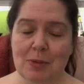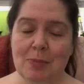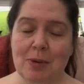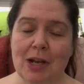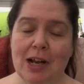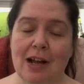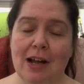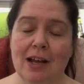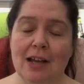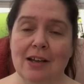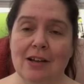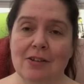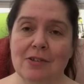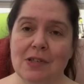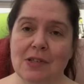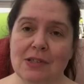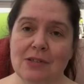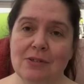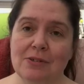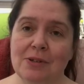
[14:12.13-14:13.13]
but I
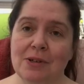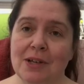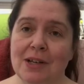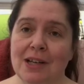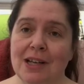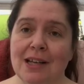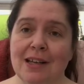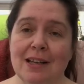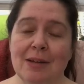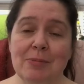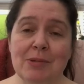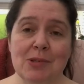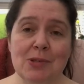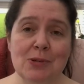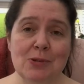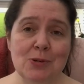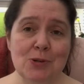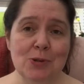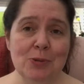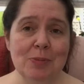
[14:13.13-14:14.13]
also am a
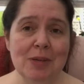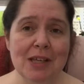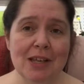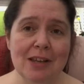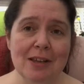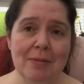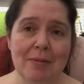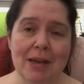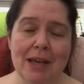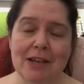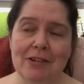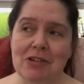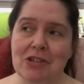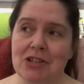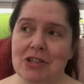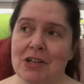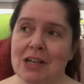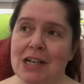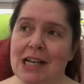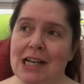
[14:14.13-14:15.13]
social media
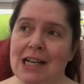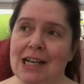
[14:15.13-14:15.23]
manager.